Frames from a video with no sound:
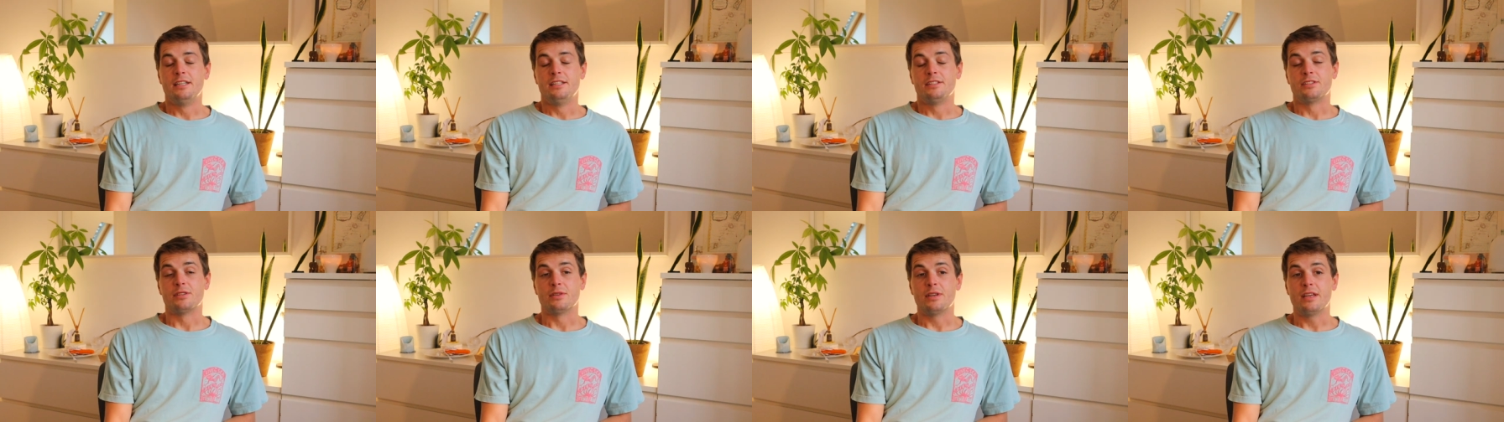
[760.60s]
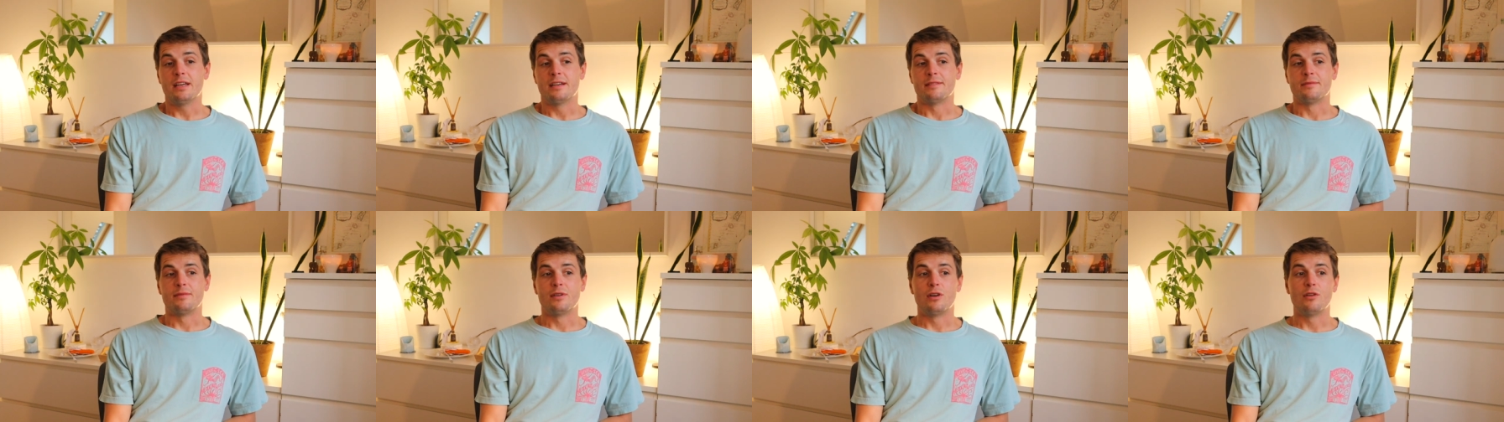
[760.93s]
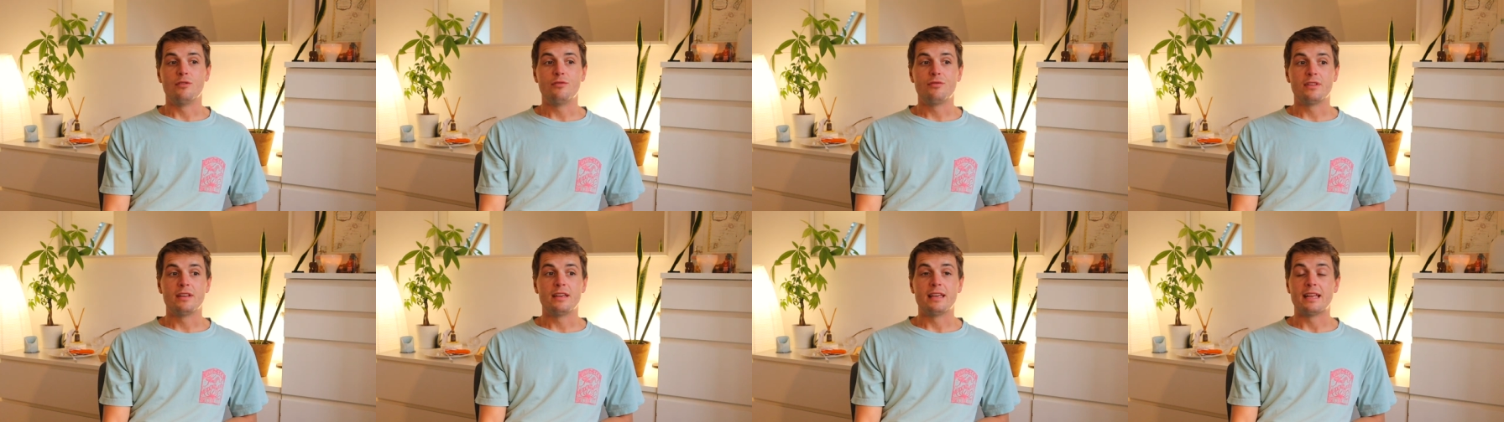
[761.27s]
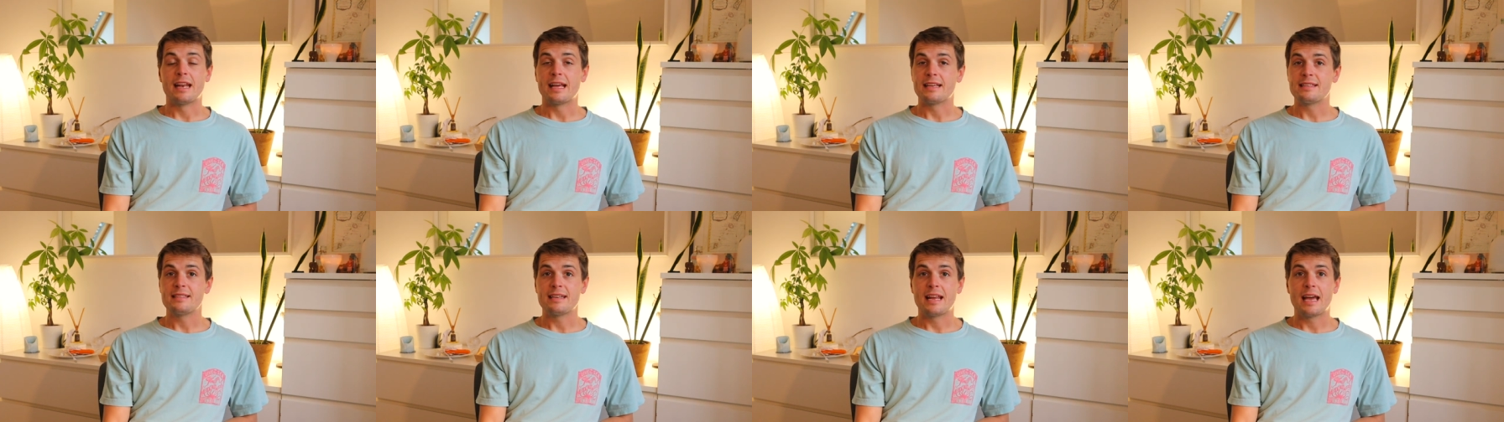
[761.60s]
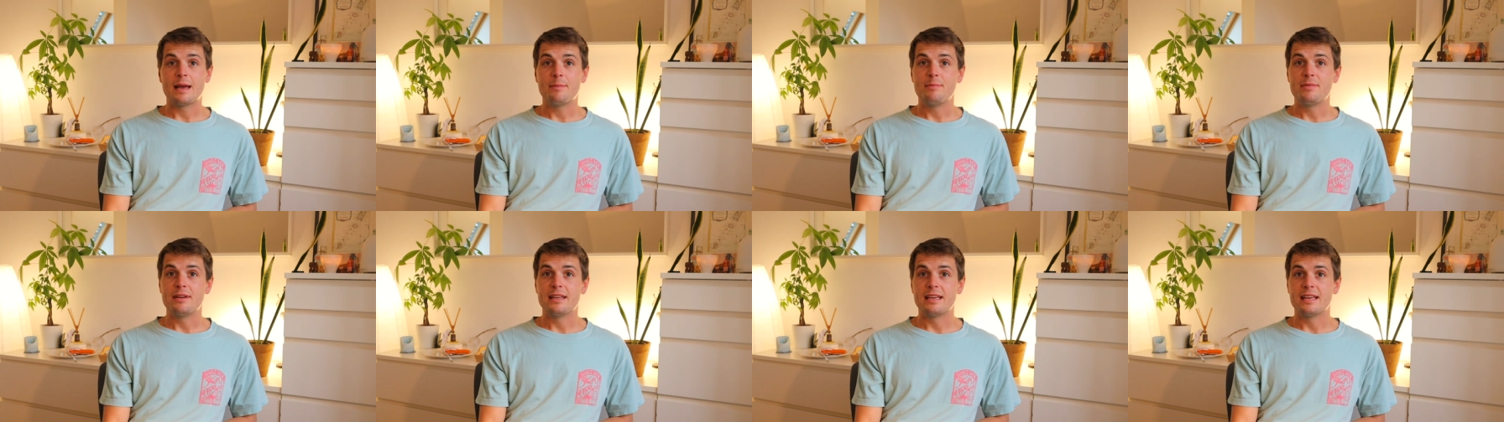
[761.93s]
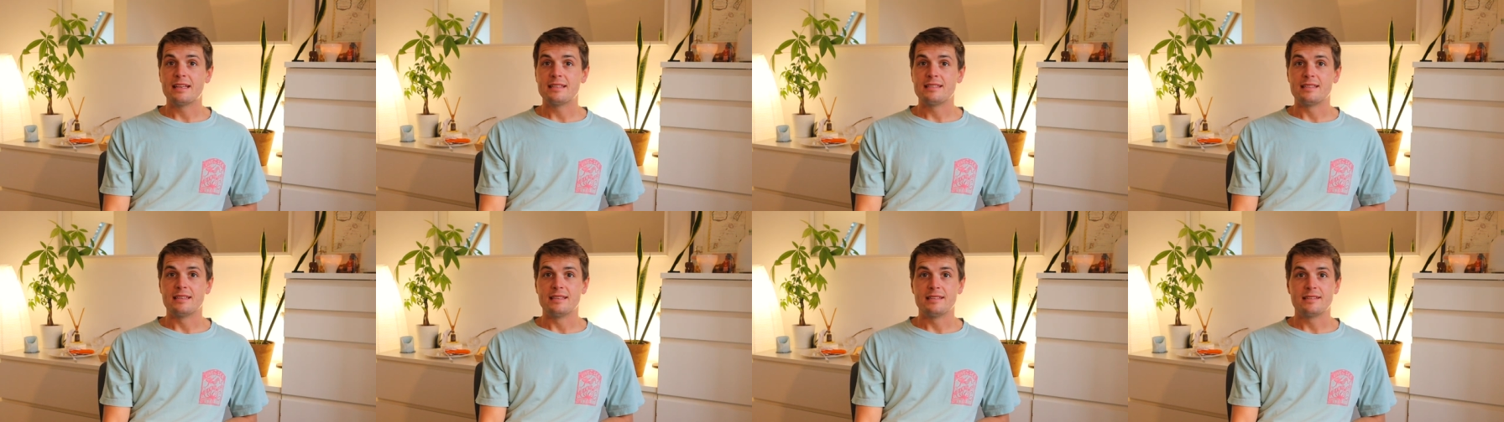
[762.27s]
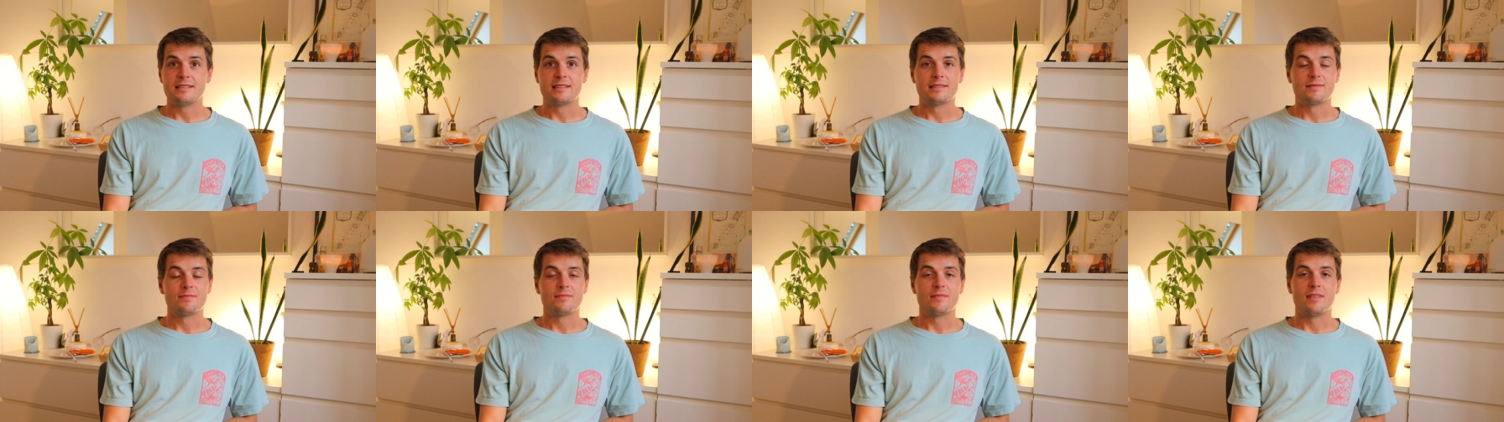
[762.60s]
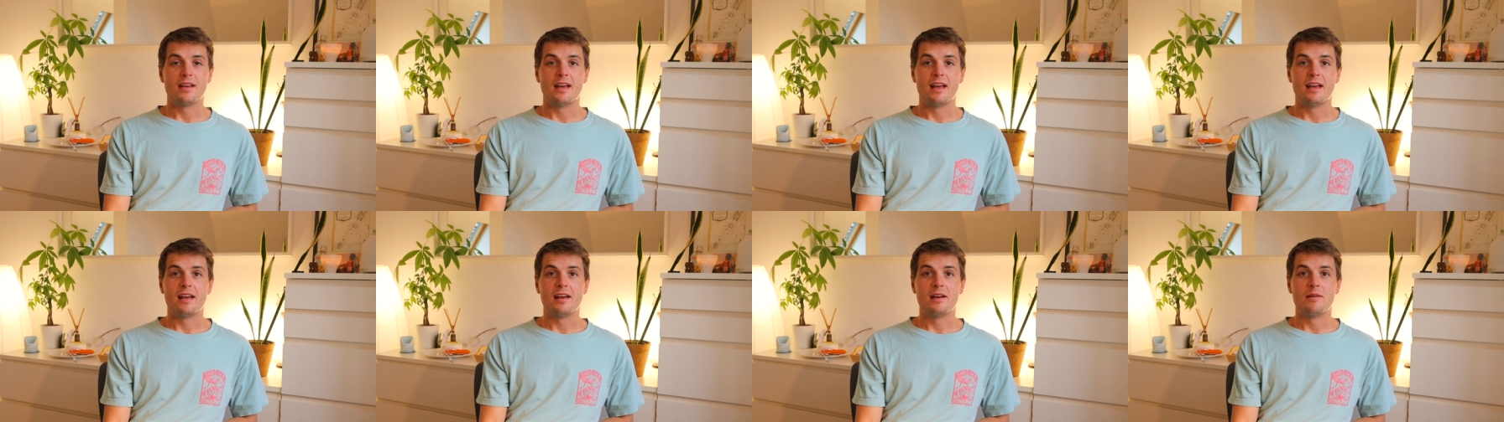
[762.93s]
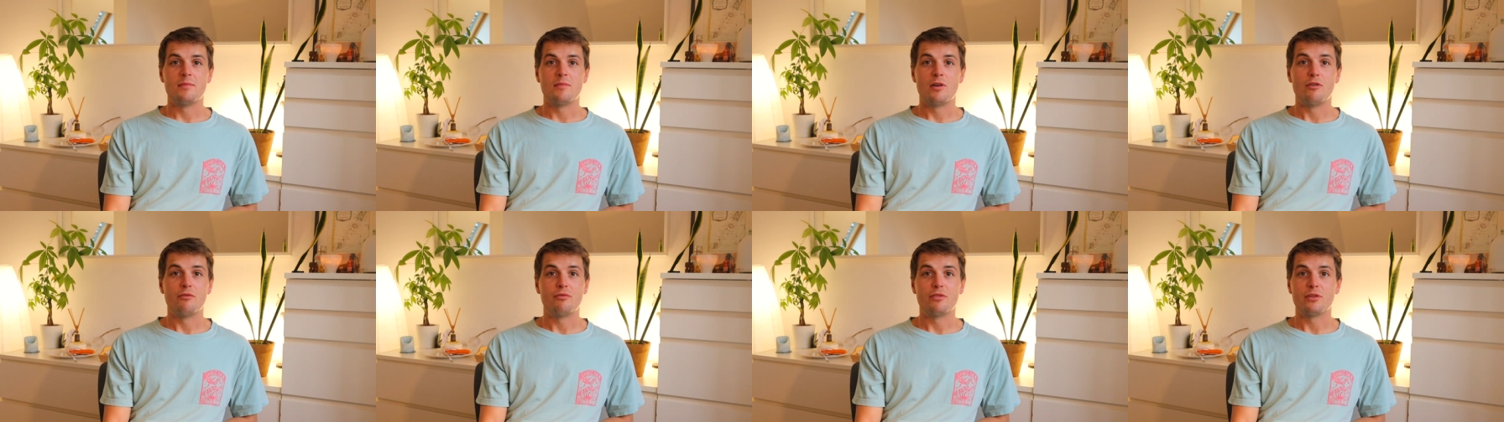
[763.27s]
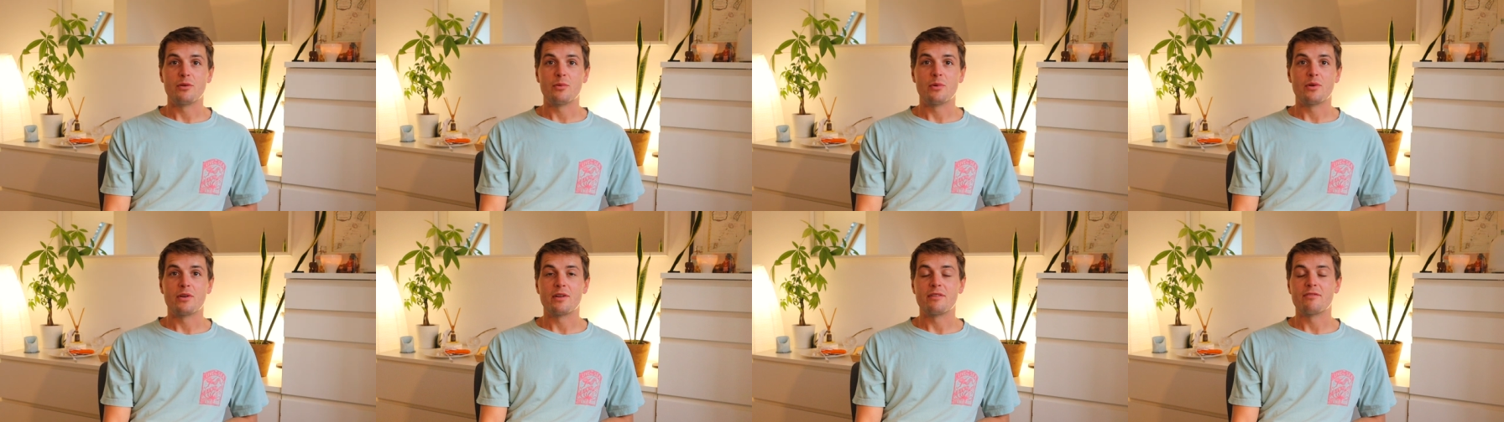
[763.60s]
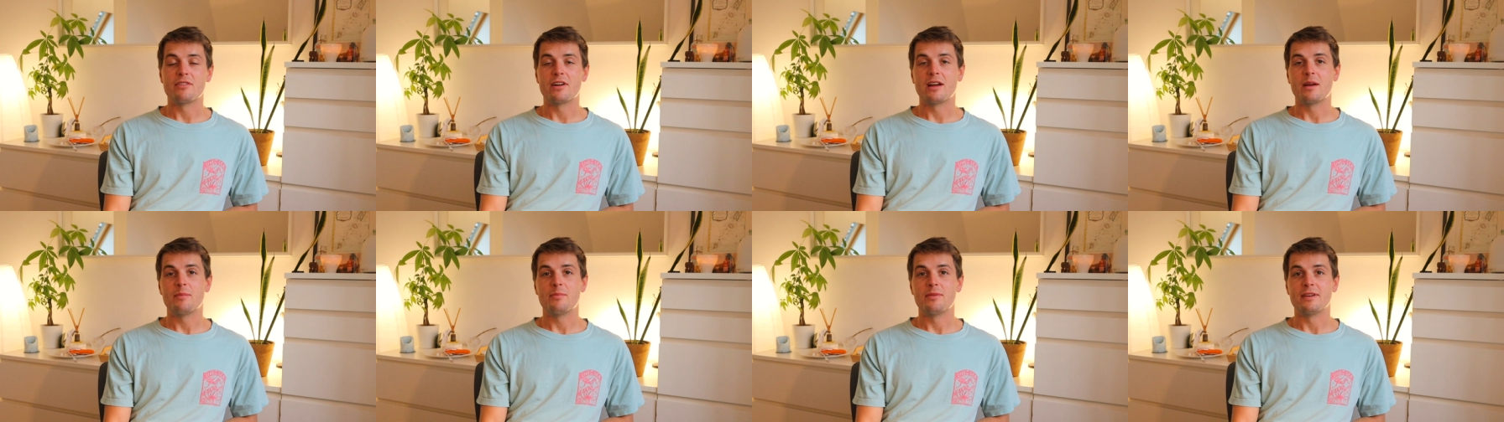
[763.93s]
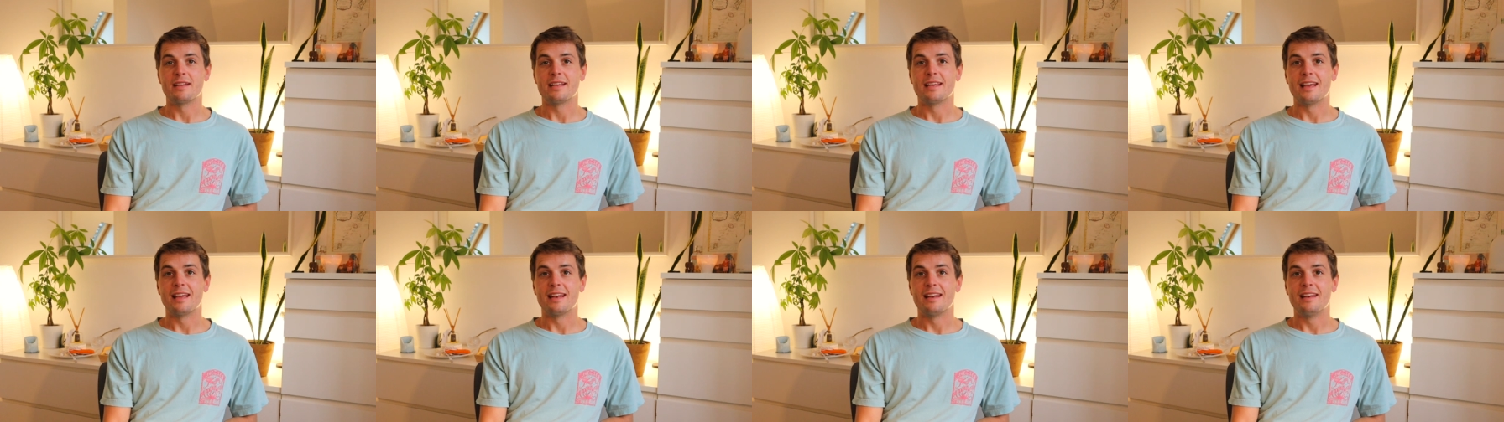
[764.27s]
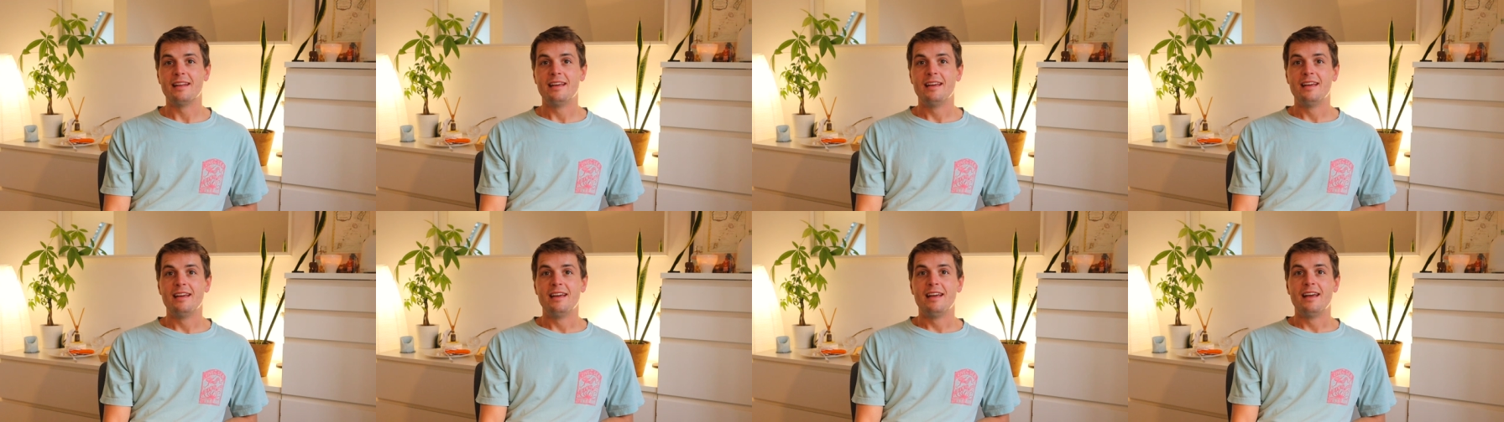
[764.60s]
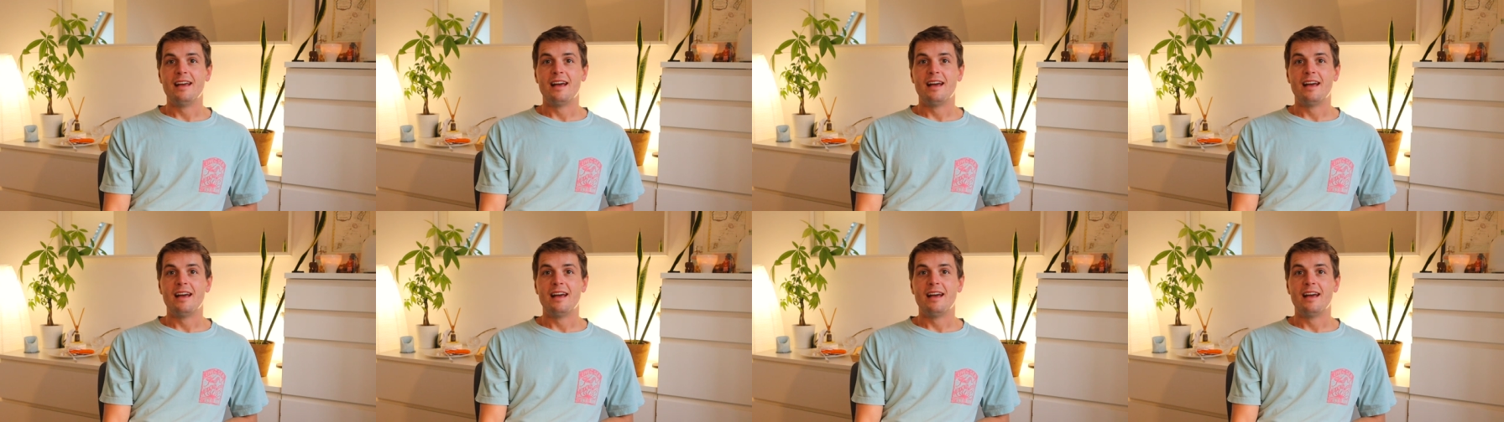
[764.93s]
So yeah, hopefully it hasn't happened again since. Um, hopefully it won't ever happen again.